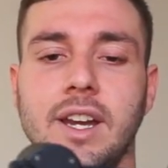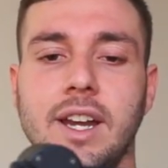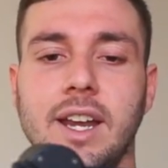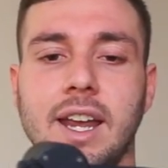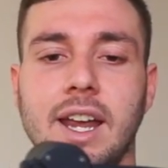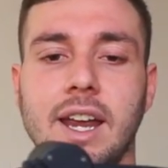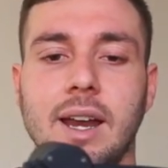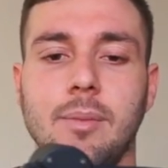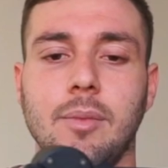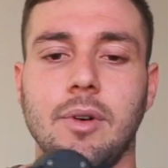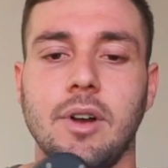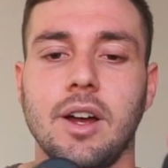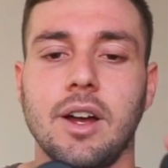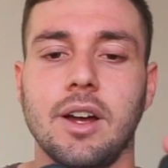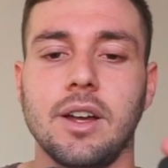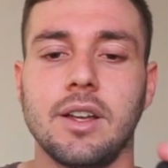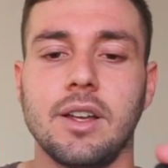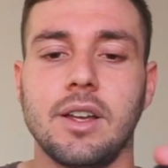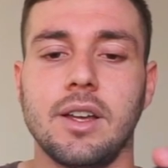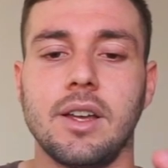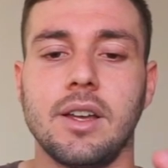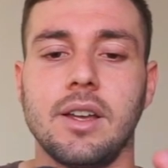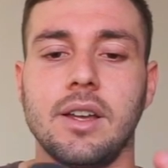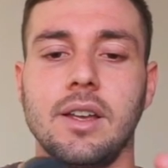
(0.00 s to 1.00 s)

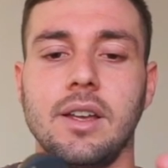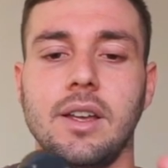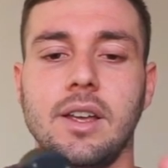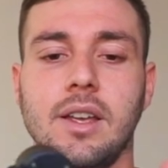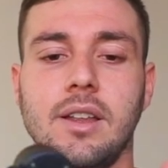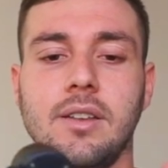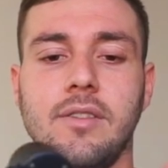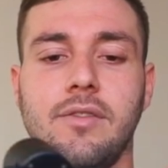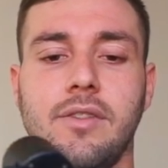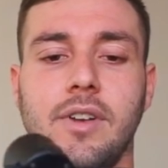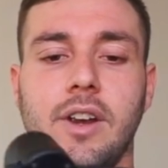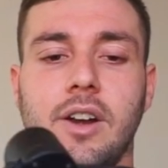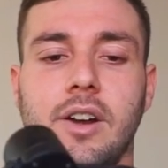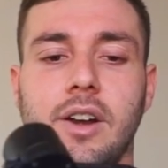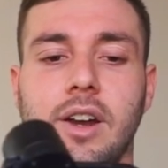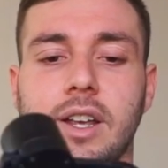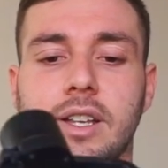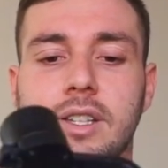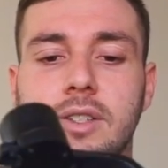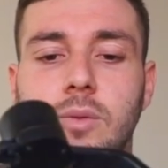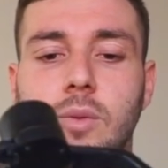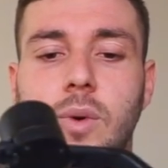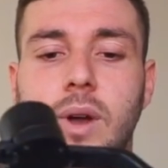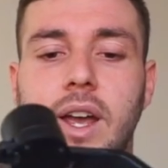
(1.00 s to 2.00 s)
camera in
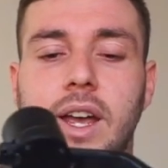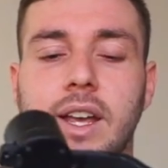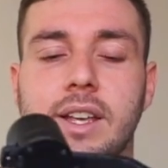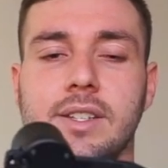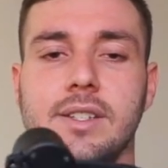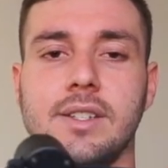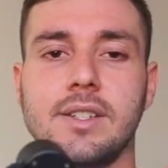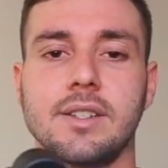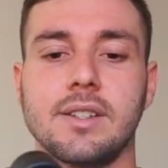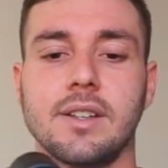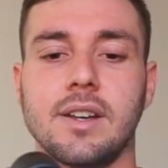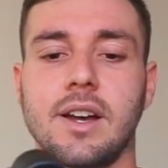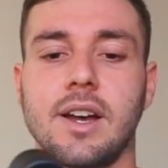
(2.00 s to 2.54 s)
various ways.